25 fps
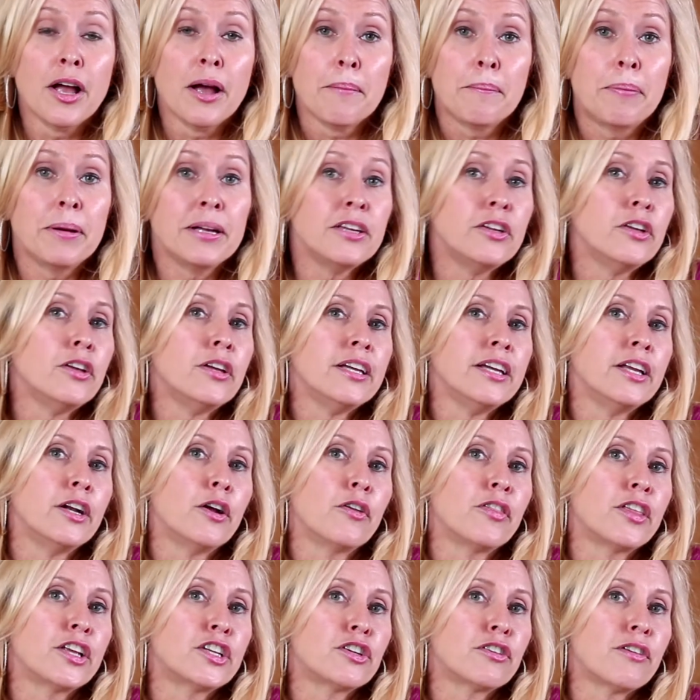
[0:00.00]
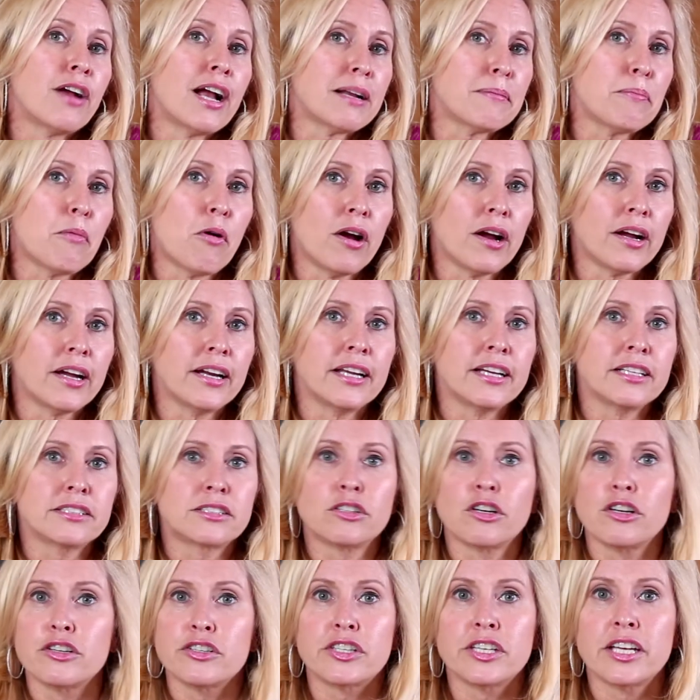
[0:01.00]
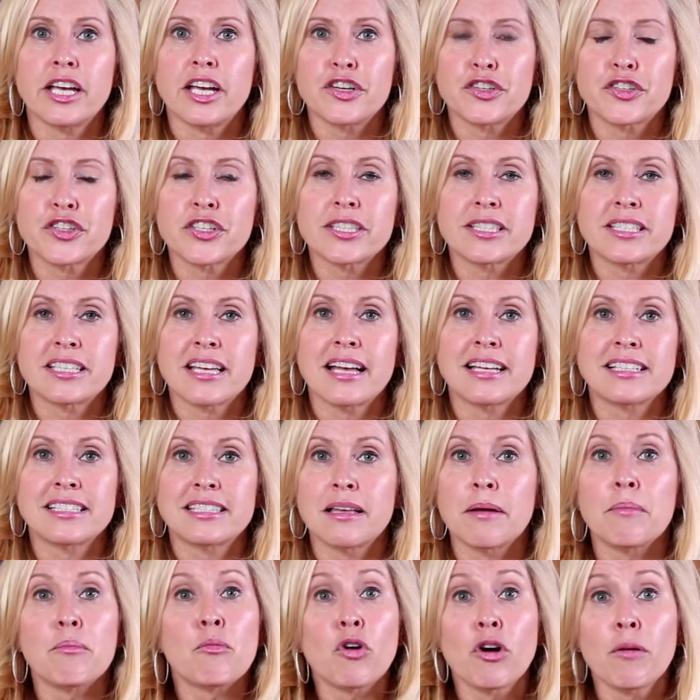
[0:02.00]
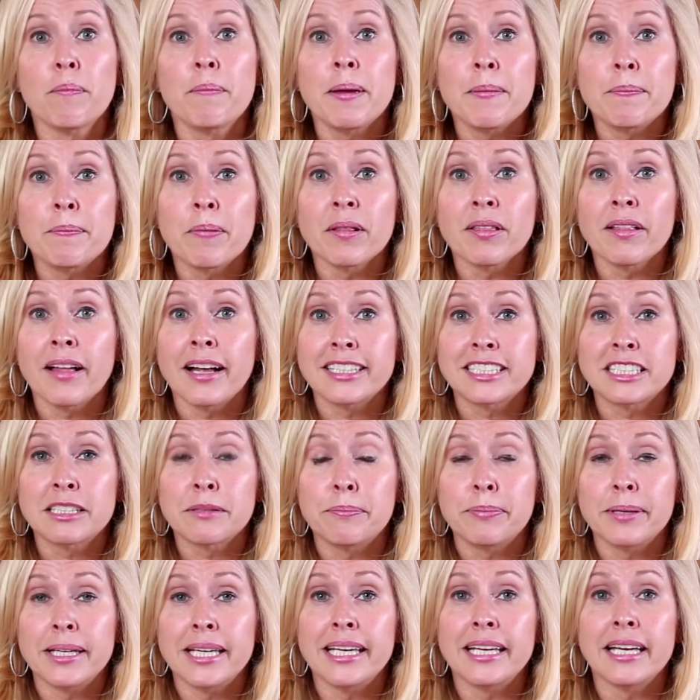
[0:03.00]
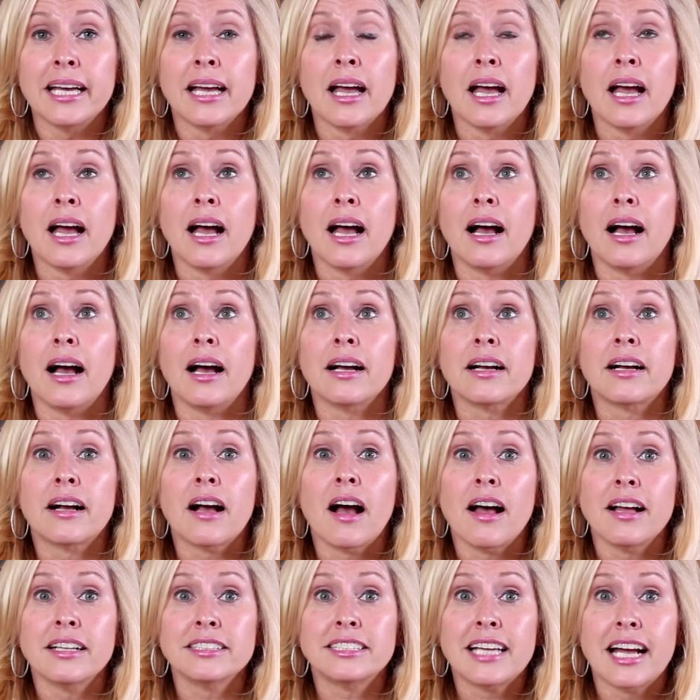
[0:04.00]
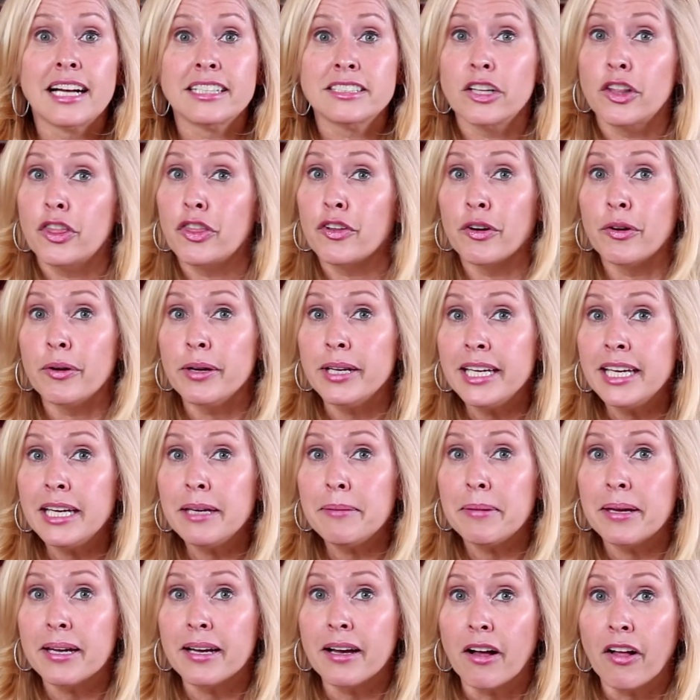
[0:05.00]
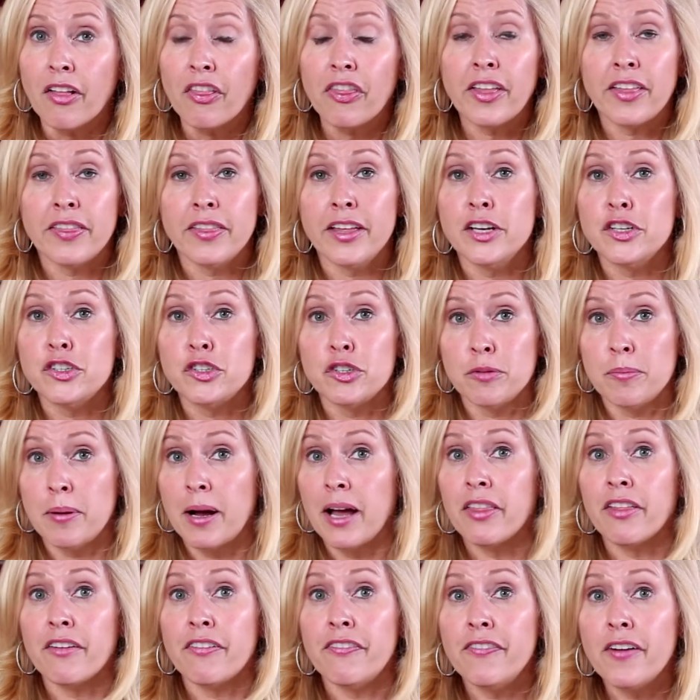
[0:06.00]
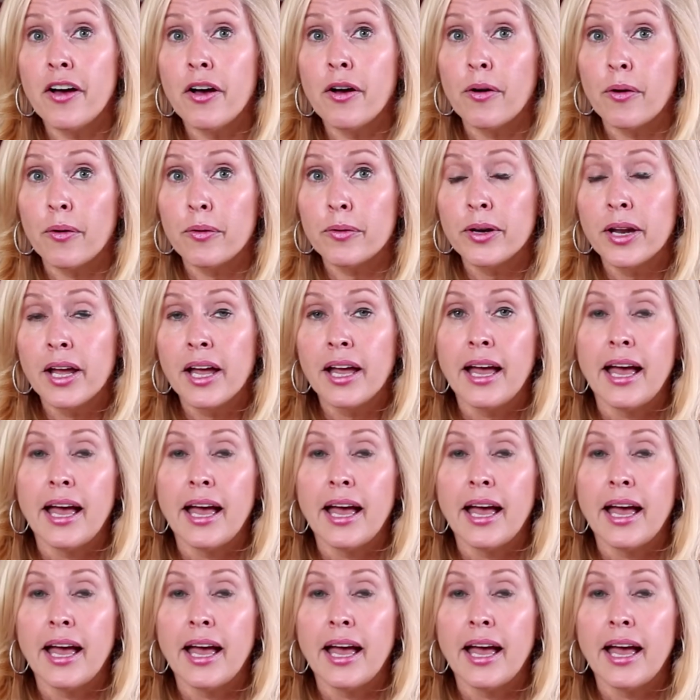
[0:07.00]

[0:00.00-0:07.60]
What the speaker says: But the Direct Marketing Association says that more people like to be contacted through email than they do by the phone.